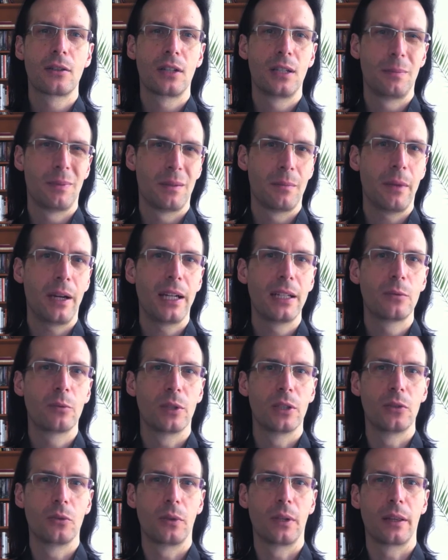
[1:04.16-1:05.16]
to keep in mind
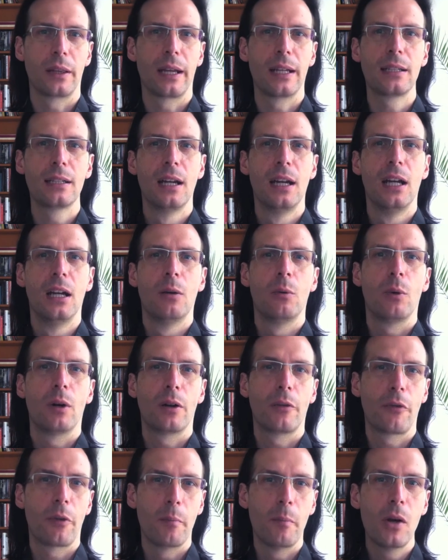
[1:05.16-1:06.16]
when doing that,
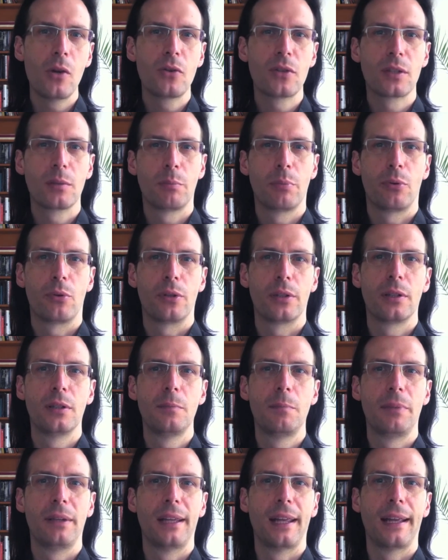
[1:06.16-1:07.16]
one of the most
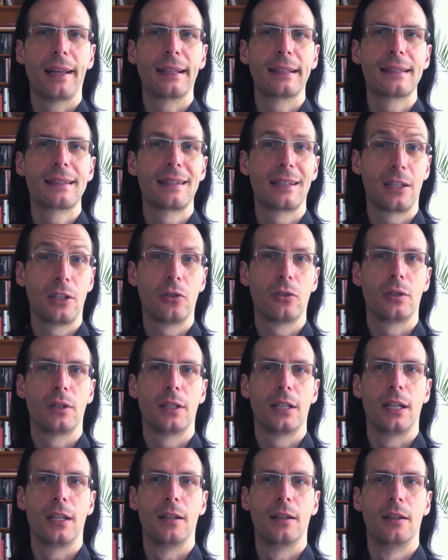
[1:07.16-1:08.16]
important being
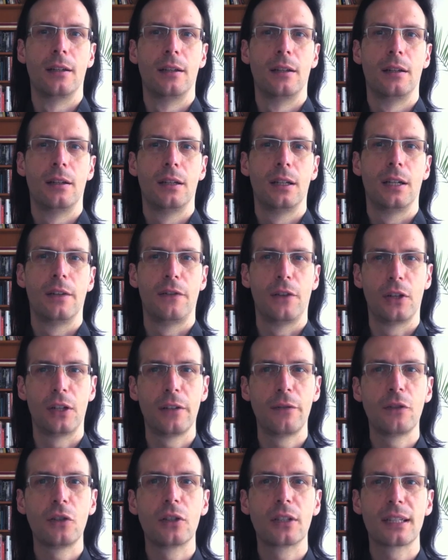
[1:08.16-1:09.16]
security. If you
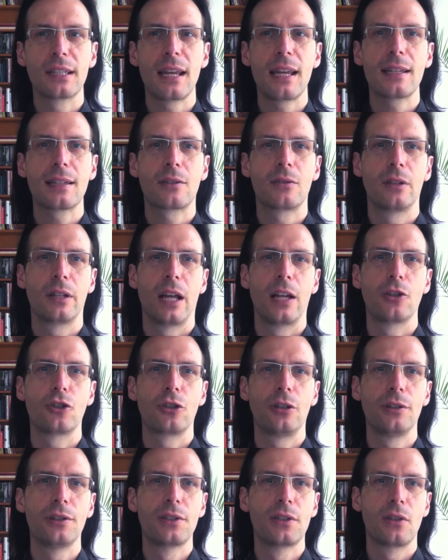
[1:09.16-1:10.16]
give your access
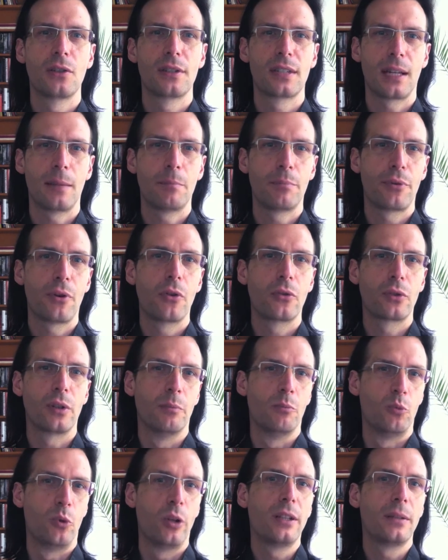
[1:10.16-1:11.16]
credentials to some
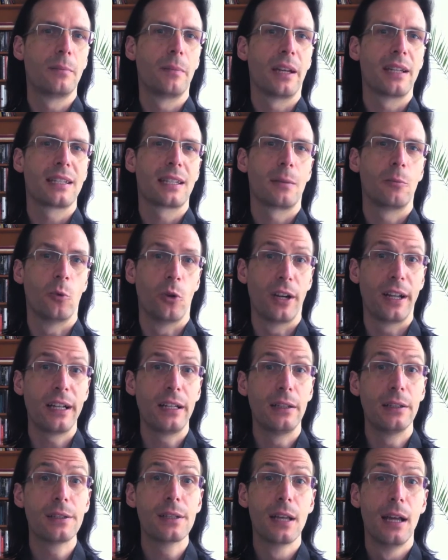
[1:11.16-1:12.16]
program written by someone
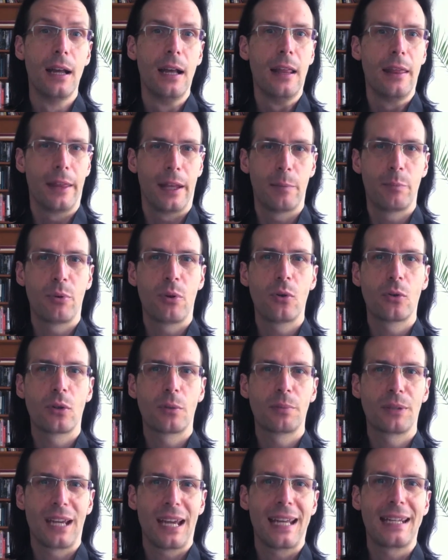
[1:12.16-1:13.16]
else, that
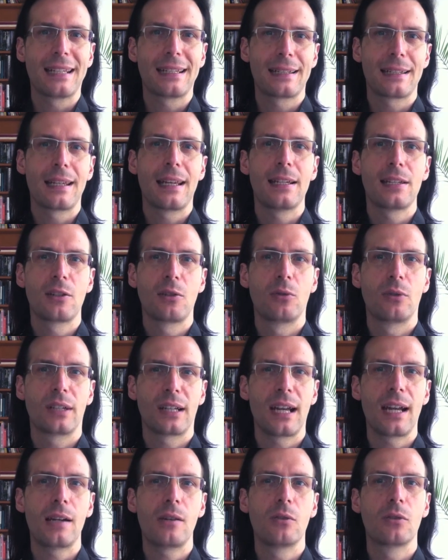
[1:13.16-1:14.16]
program can access your
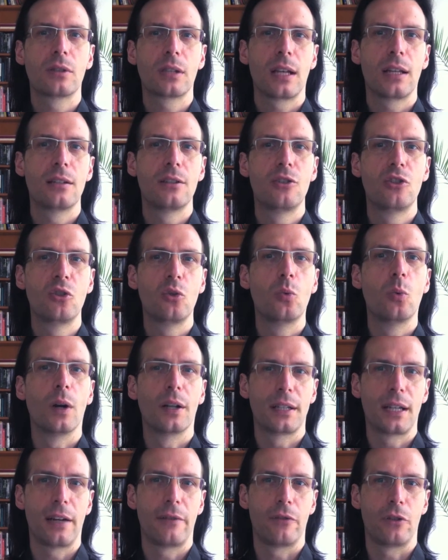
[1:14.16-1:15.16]
account and do
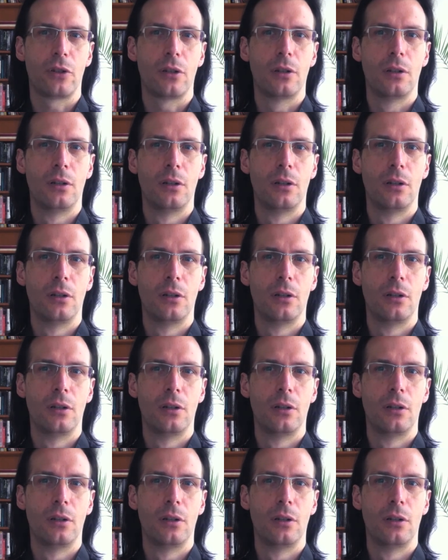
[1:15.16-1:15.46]
whatever.